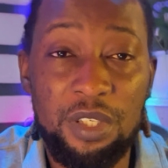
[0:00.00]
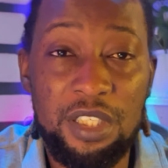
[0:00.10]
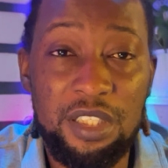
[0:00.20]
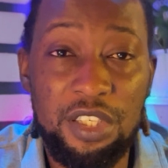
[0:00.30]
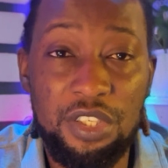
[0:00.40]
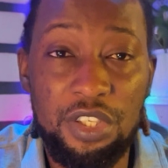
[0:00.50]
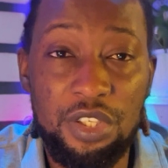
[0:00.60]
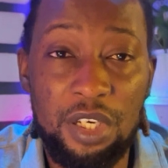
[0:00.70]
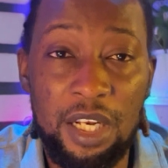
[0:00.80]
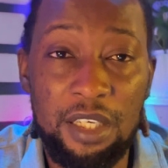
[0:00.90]
this
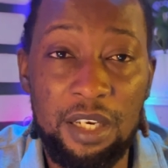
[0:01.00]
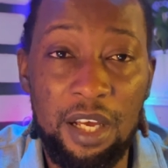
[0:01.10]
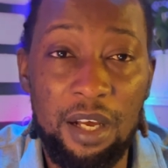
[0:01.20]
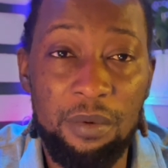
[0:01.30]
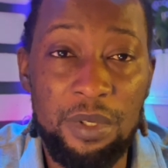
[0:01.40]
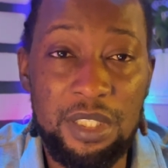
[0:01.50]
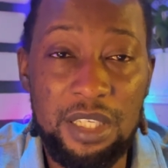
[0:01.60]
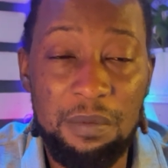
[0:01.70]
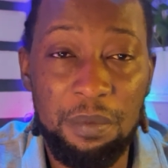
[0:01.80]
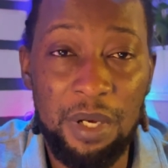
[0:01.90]
decision and
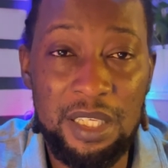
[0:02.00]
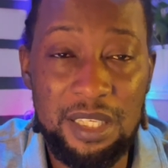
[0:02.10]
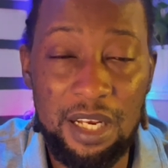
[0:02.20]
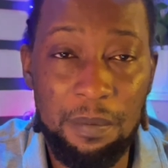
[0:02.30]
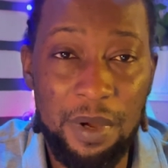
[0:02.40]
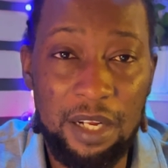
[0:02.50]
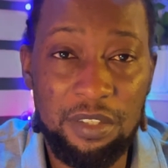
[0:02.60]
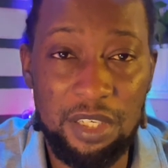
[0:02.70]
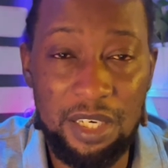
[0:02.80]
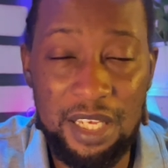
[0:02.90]
reinstate it back
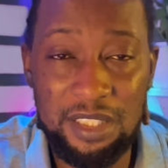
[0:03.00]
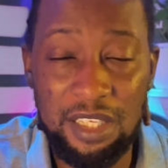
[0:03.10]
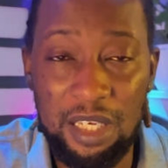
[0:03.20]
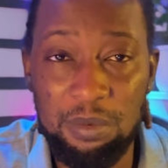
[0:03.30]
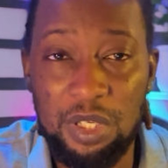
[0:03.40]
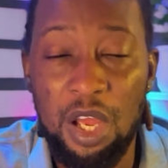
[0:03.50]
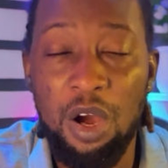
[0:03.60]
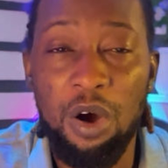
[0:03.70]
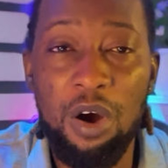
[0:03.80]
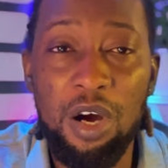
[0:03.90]
to the next games,
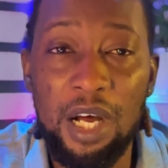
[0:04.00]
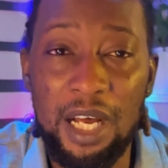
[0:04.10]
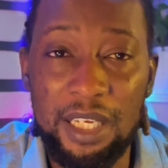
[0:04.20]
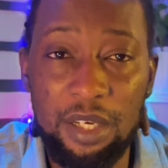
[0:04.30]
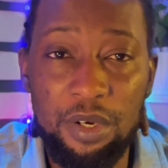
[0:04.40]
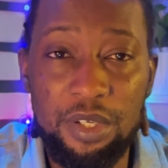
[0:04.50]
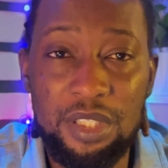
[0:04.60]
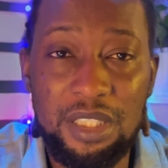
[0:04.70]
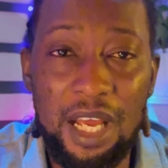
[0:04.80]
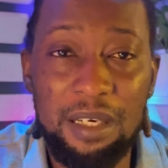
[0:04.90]
or are they going to
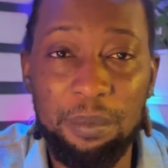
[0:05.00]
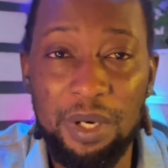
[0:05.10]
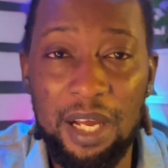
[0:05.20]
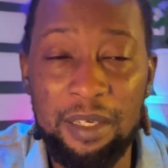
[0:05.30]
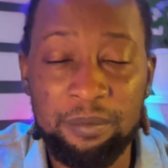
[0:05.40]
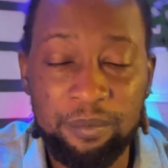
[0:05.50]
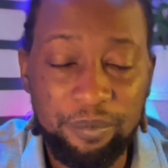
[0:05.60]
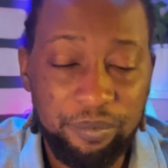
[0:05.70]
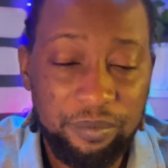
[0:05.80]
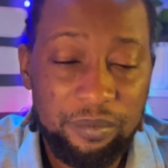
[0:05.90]
stand by
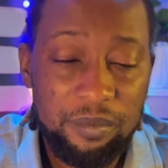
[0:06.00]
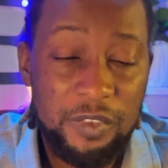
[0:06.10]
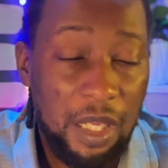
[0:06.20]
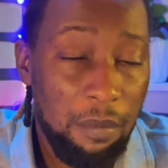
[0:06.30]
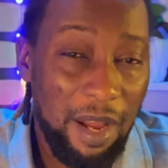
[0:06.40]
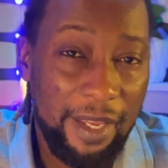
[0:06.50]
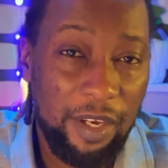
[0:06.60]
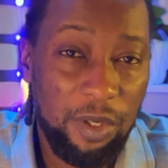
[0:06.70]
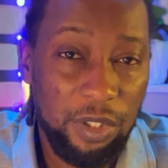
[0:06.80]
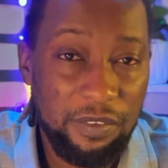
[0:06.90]
Micheal
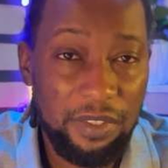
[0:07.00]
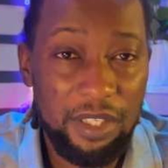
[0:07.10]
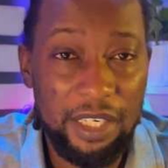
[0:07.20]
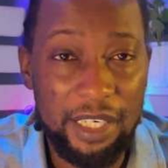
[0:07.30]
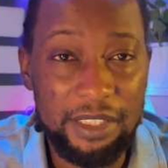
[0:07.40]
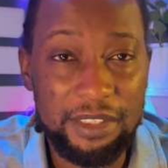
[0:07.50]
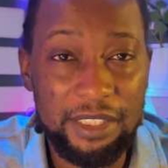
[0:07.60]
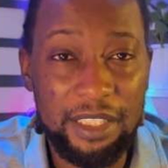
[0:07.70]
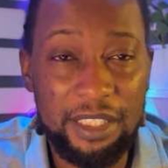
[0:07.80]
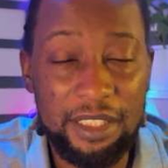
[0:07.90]
Oliver and
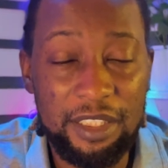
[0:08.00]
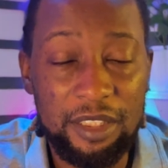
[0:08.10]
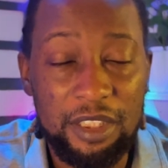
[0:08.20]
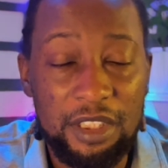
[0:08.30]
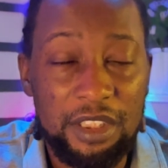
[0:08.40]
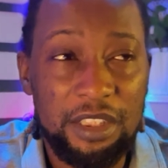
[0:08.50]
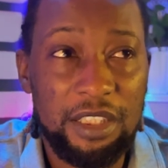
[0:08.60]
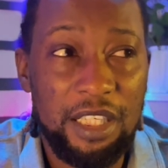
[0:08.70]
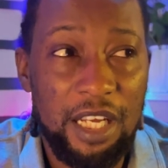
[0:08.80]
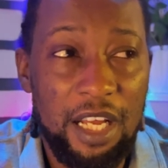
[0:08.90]

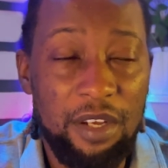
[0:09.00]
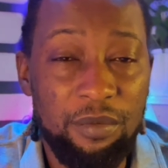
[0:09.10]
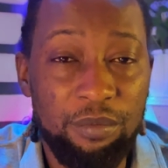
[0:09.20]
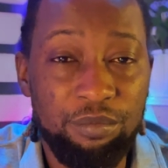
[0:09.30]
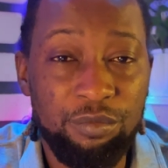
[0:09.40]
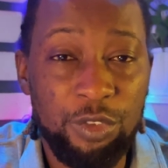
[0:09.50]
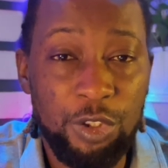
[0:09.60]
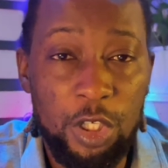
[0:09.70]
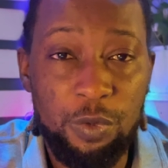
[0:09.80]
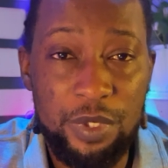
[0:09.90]

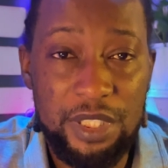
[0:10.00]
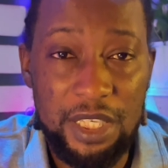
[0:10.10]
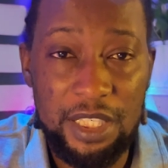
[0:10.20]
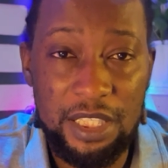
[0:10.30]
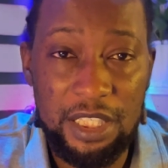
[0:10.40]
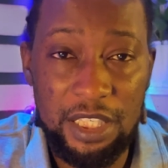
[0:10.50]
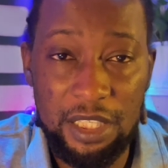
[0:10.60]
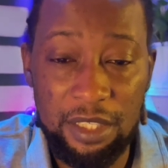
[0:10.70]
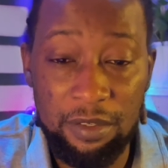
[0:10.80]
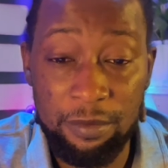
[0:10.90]
not rescind
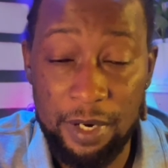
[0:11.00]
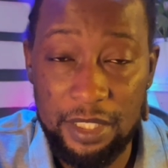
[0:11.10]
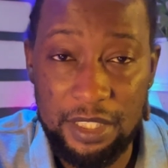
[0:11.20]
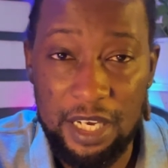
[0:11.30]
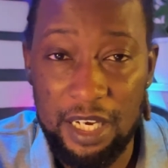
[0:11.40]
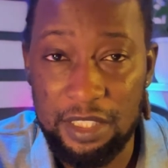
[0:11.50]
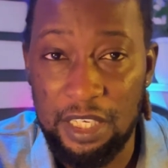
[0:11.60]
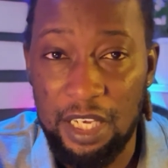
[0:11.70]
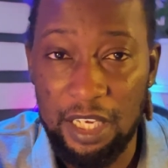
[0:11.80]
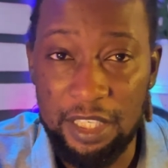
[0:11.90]
the red card?
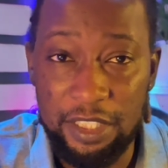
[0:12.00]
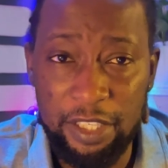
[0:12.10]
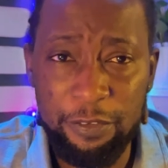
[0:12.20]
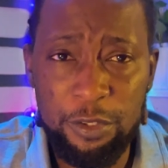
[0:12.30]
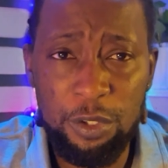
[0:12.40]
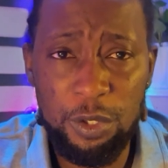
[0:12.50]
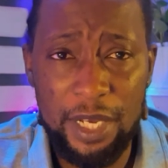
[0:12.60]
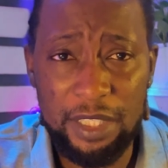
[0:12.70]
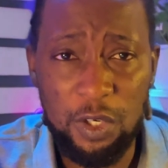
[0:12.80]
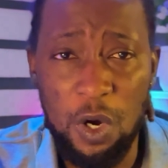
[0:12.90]
And if you look
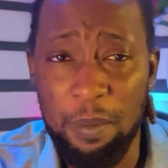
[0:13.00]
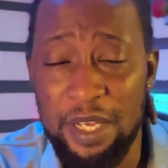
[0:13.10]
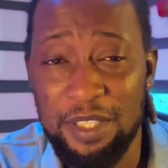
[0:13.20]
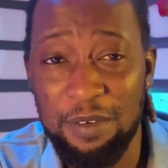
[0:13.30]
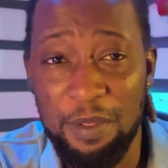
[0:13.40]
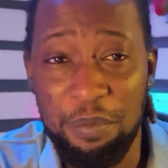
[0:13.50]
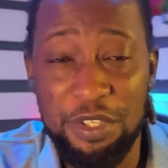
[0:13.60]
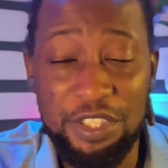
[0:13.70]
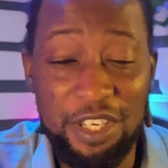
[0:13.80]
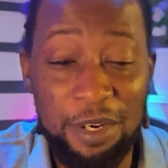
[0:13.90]
at the comment of the
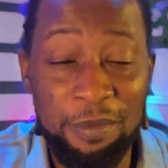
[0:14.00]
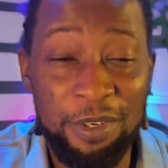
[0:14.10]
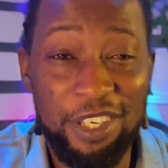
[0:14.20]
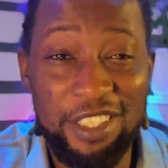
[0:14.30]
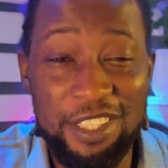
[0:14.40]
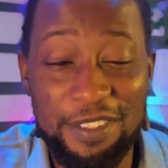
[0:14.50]
PGM,